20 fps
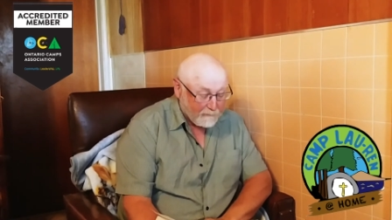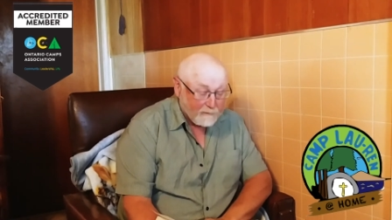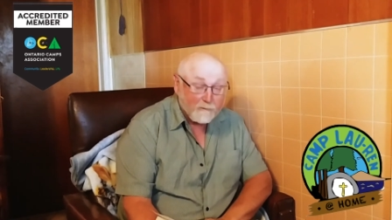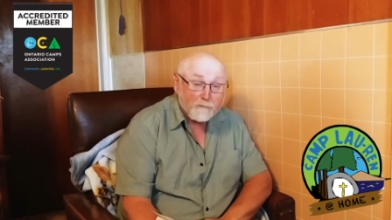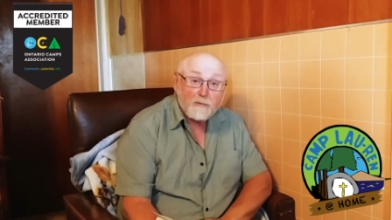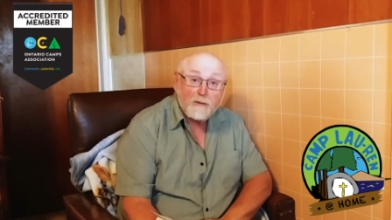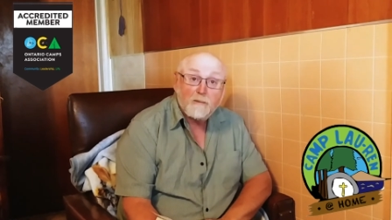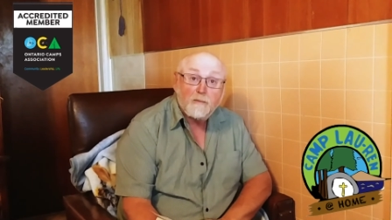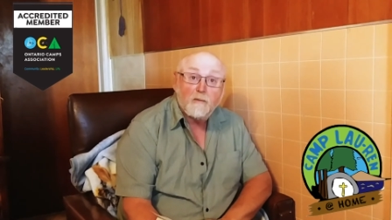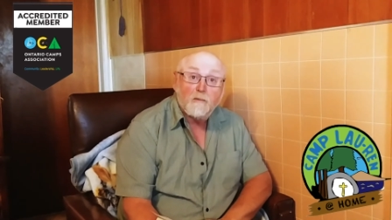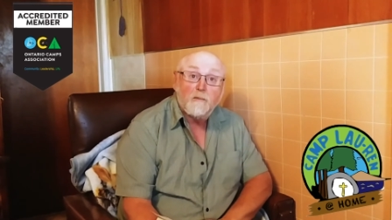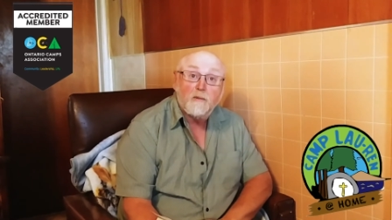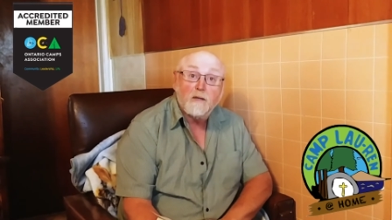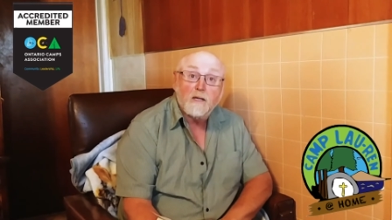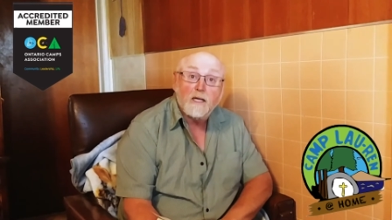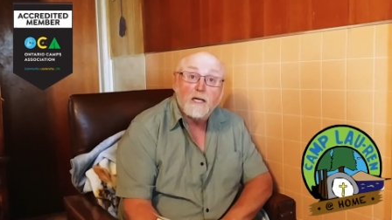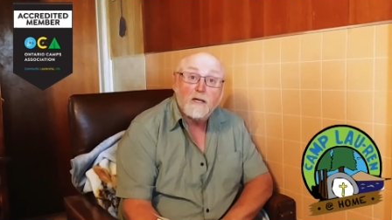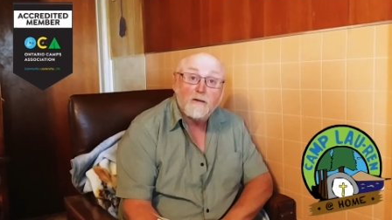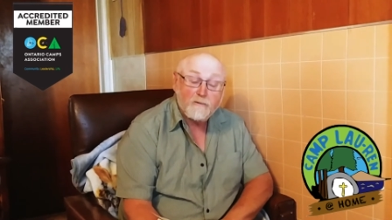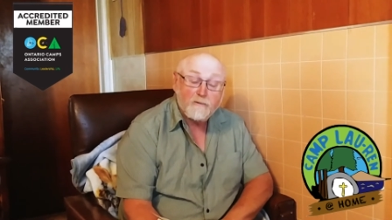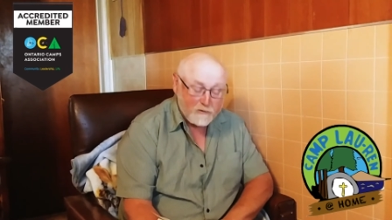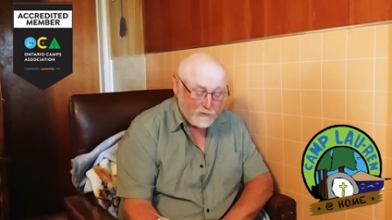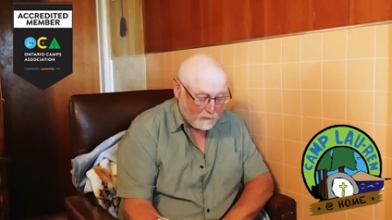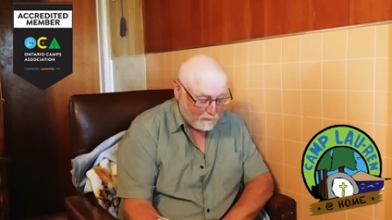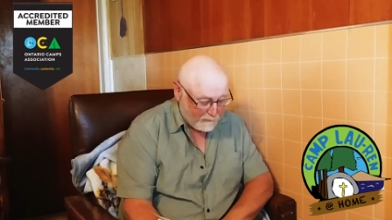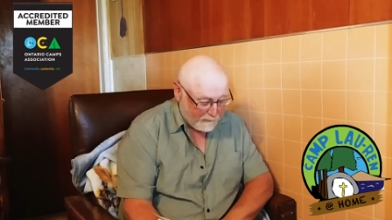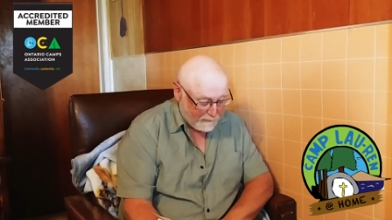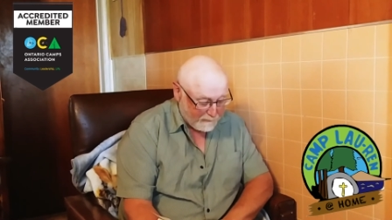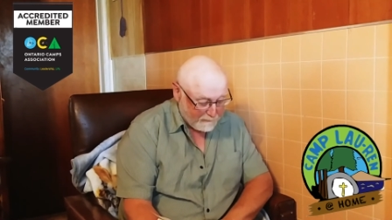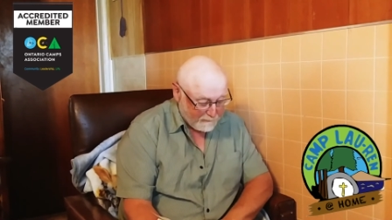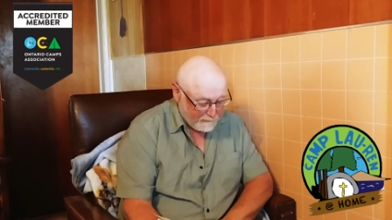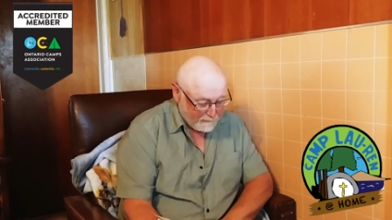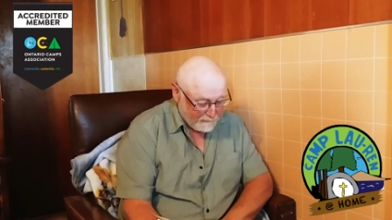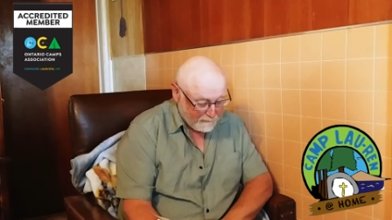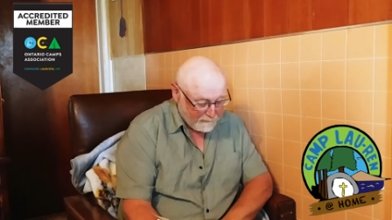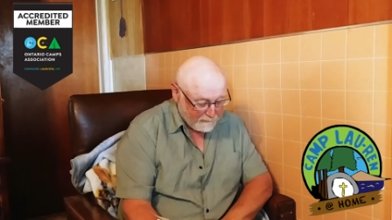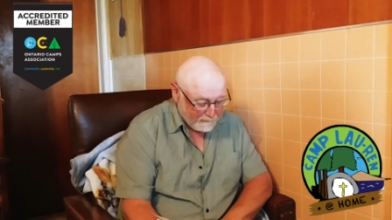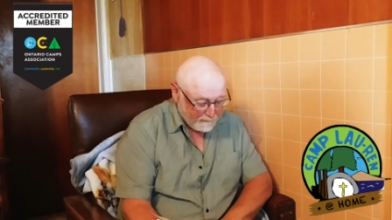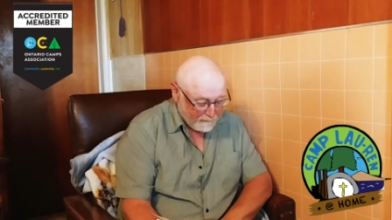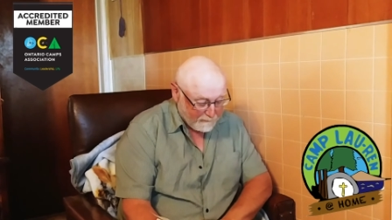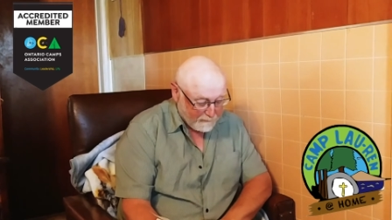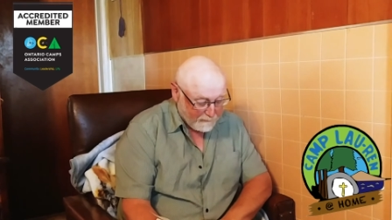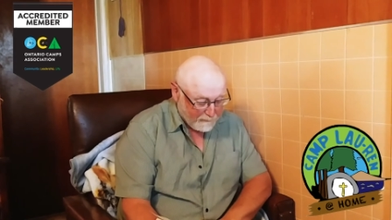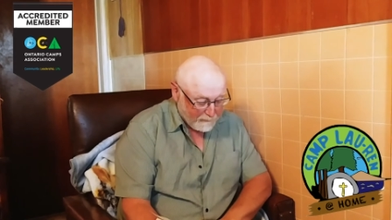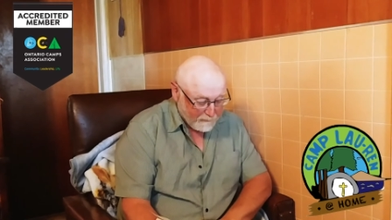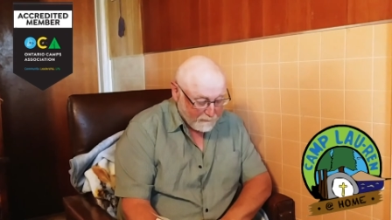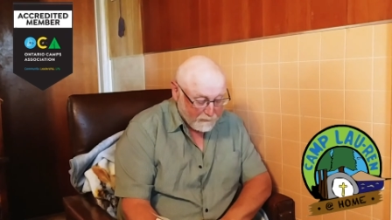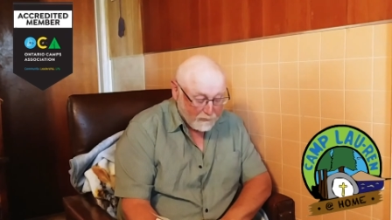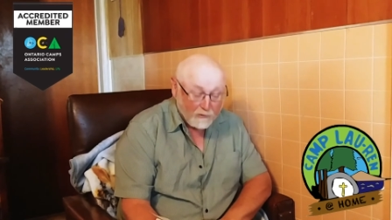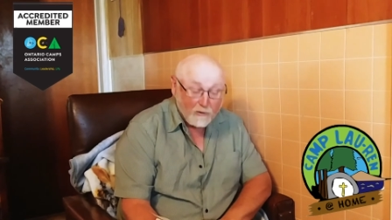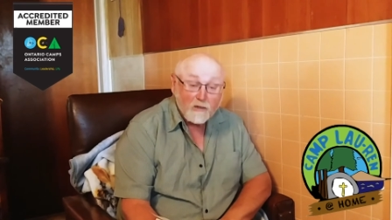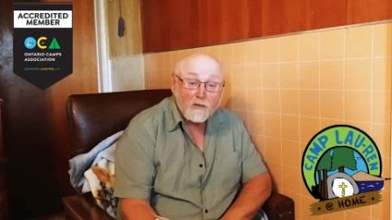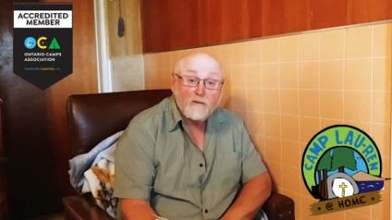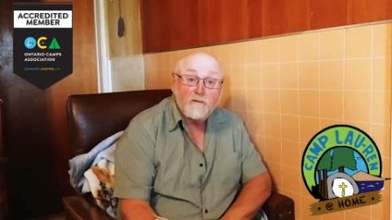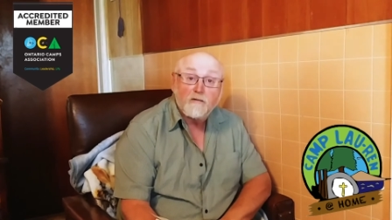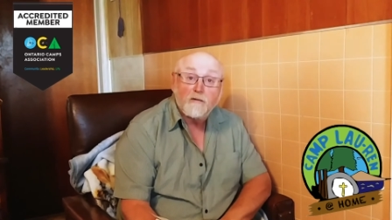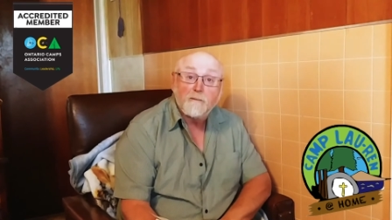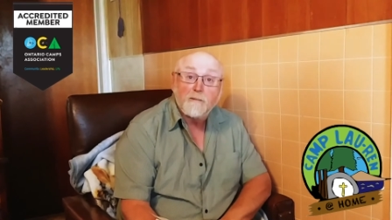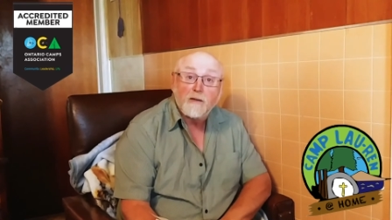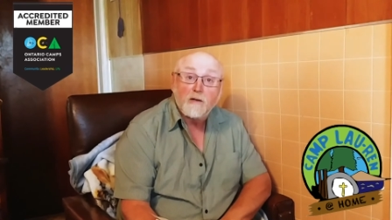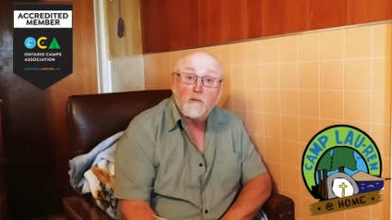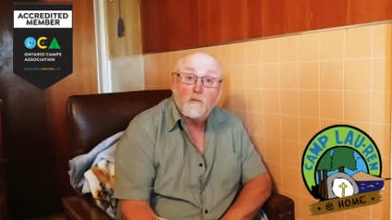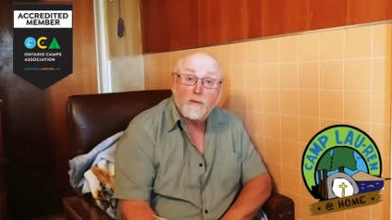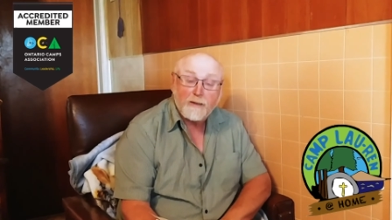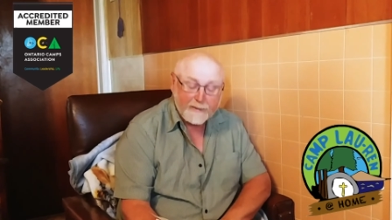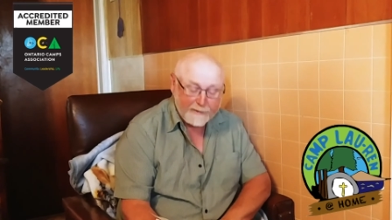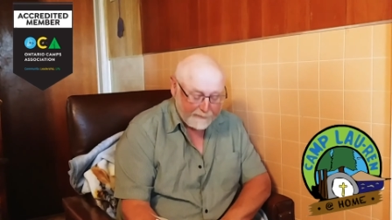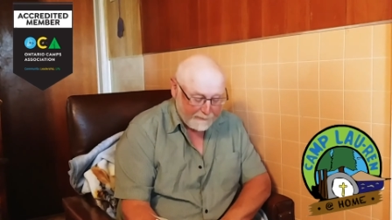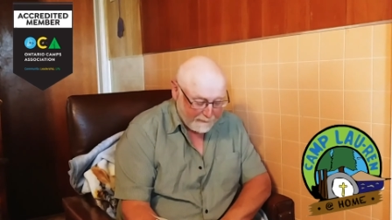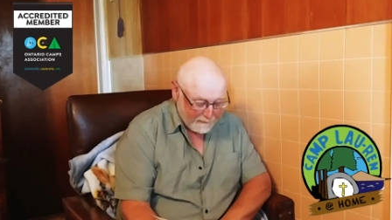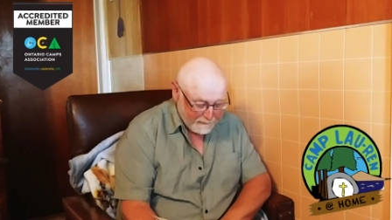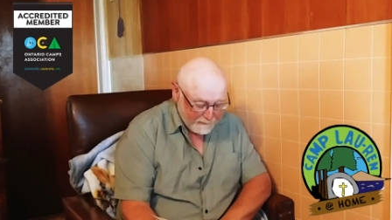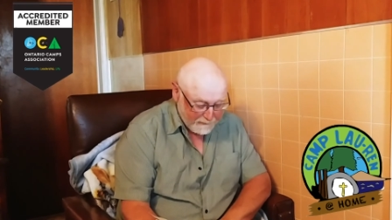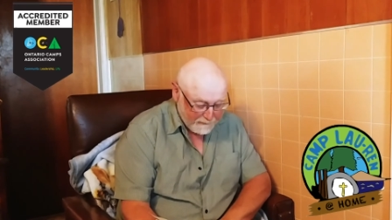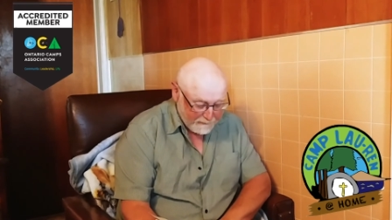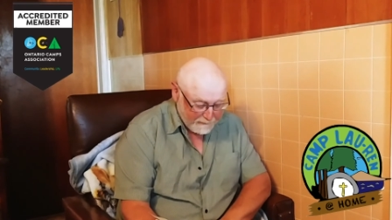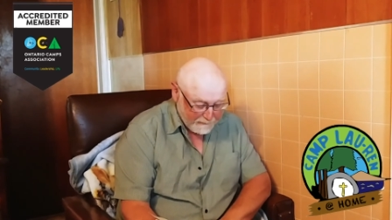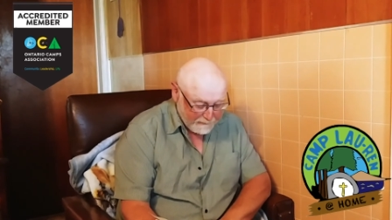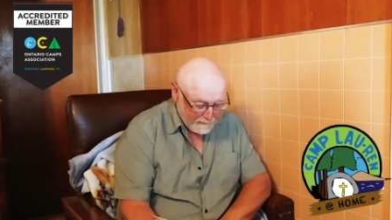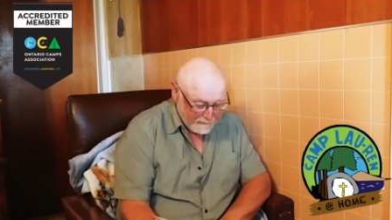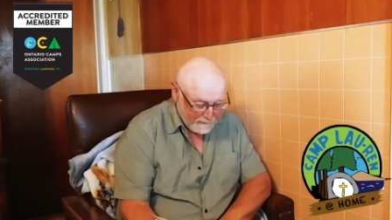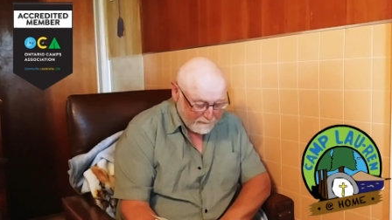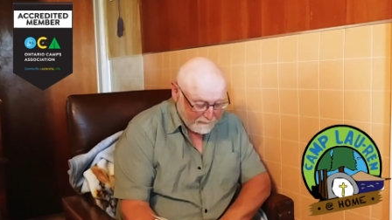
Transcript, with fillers: The people believed Jonah, turned from their wickedness.